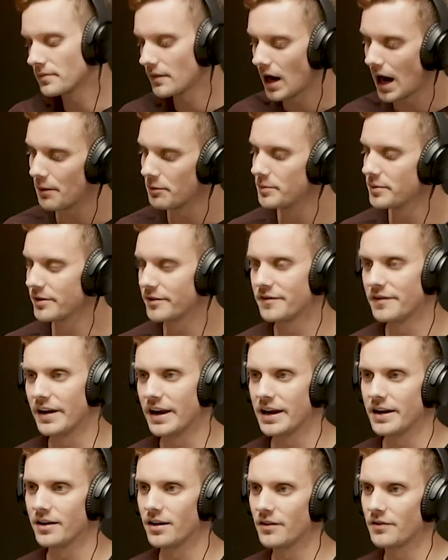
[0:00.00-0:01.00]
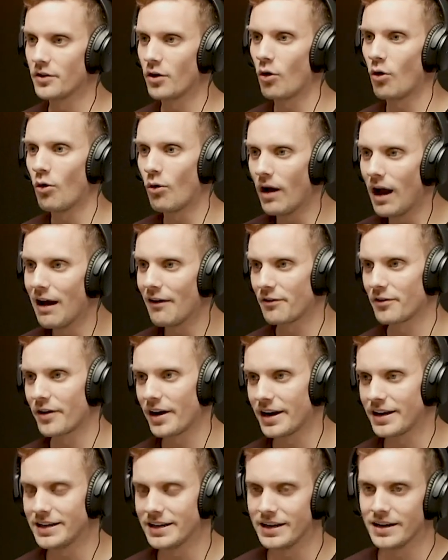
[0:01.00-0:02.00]
I'm a big fan of the whole effort
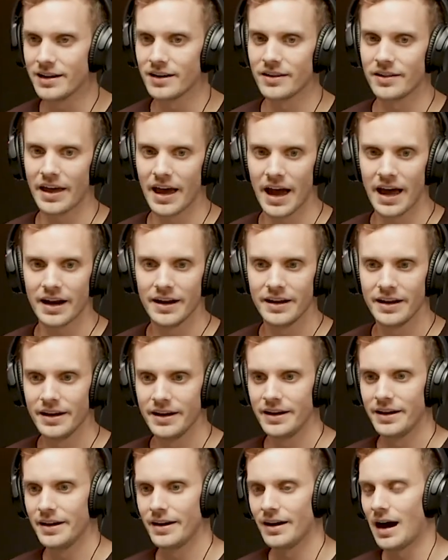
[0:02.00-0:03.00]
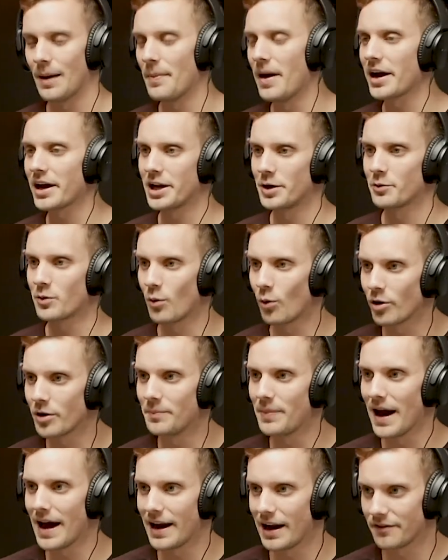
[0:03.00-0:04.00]
idea that I'm not going to reward
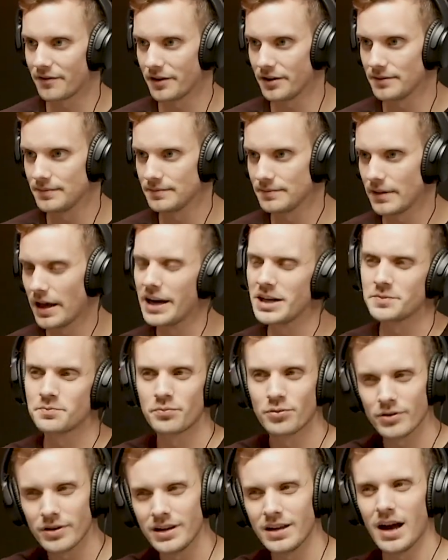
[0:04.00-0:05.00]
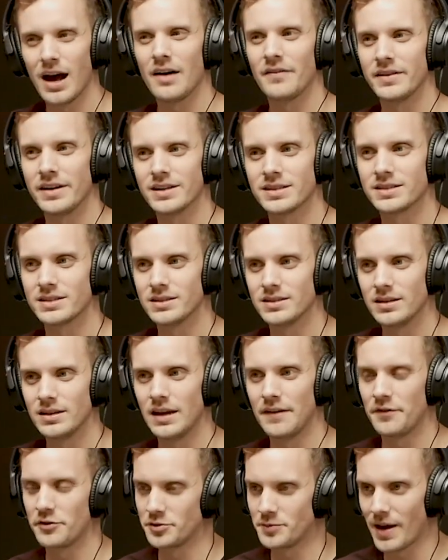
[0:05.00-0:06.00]
bad effort, and it's pretty obvious
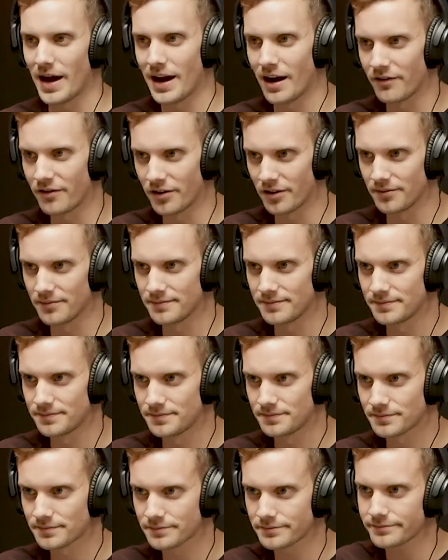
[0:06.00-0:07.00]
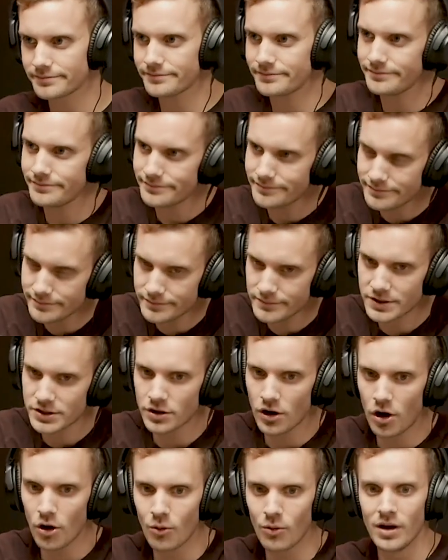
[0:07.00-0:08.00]
if there's bad effort.
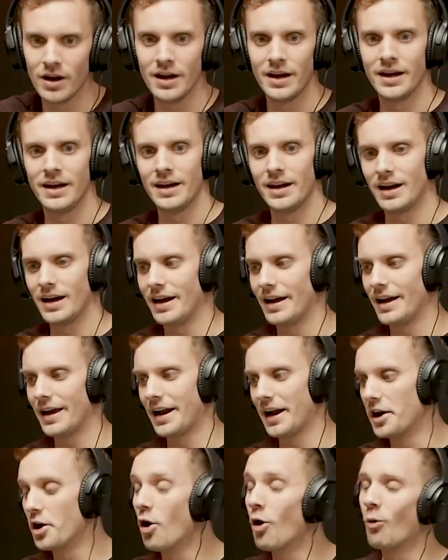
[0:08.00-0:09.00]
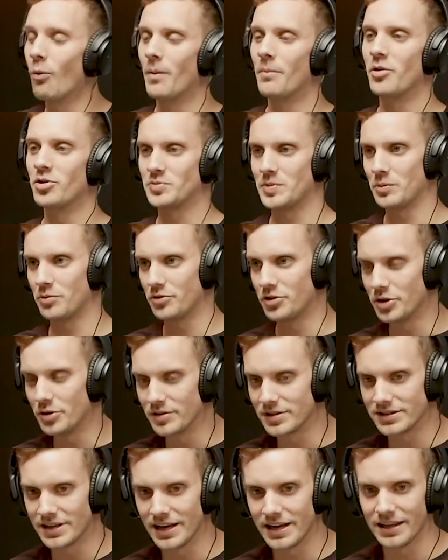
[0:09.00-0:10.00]
So, and I know what most people do
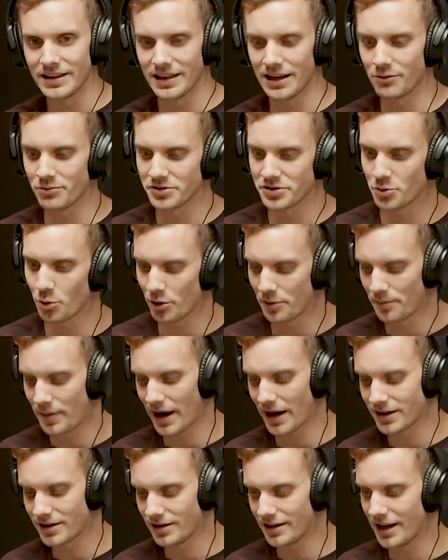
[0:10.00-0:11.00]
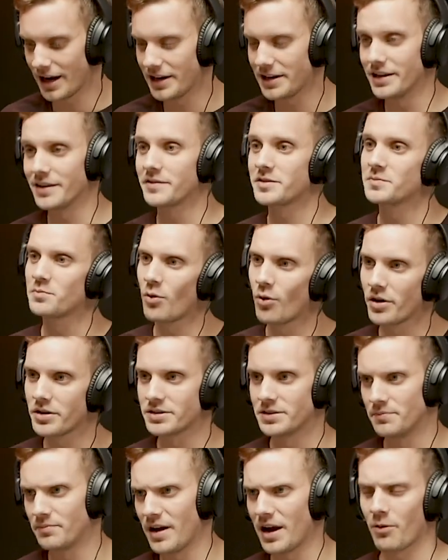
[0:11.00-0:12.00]
is they resort back to the idea of
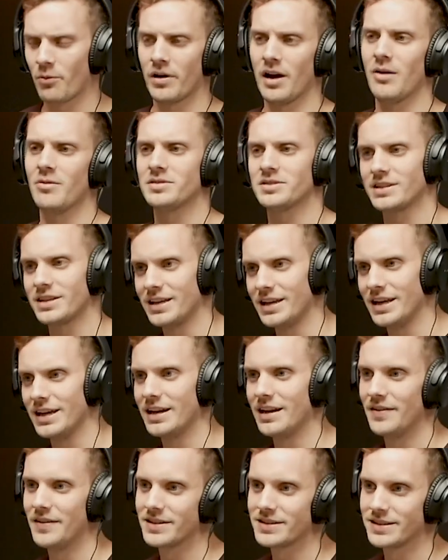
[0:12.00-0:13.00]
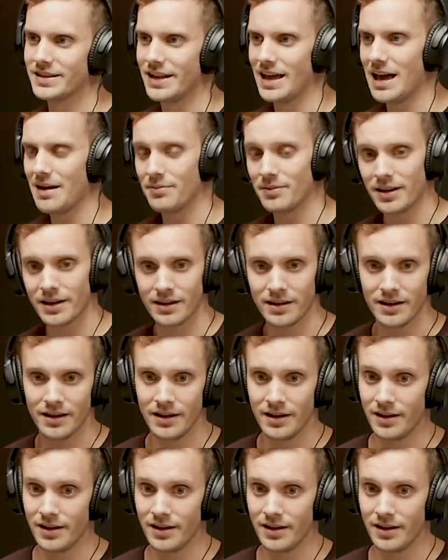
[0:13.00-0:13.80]
sports and back when I was a kid and this and that, but like,